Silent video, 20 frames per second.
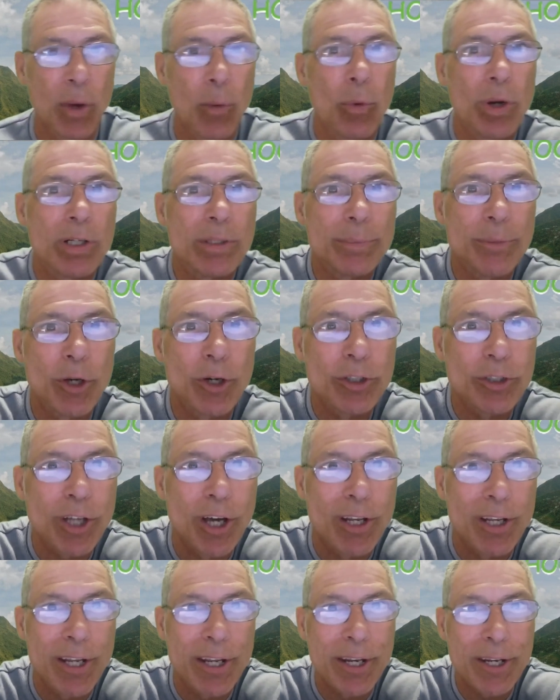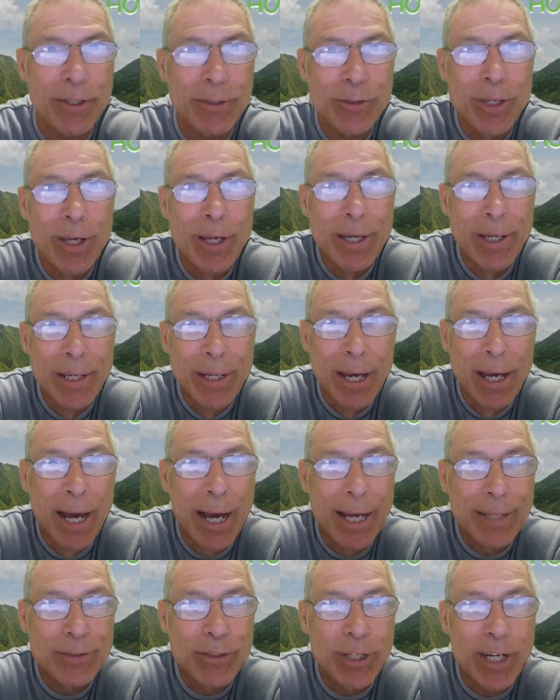Welcome to Hooked on Linux.
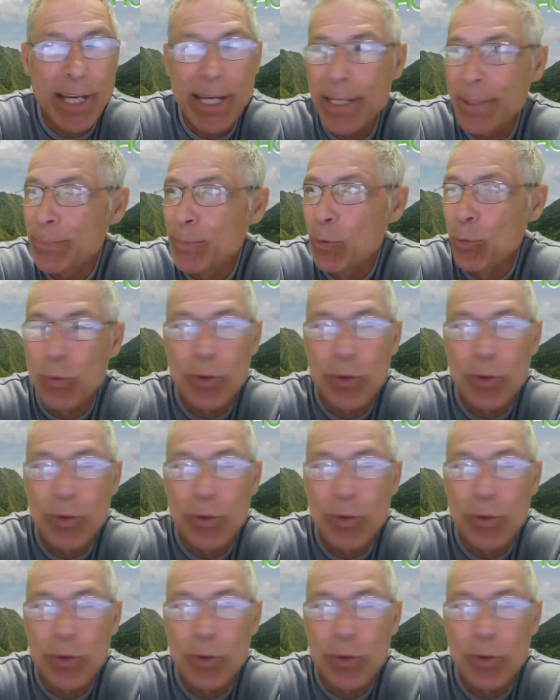Today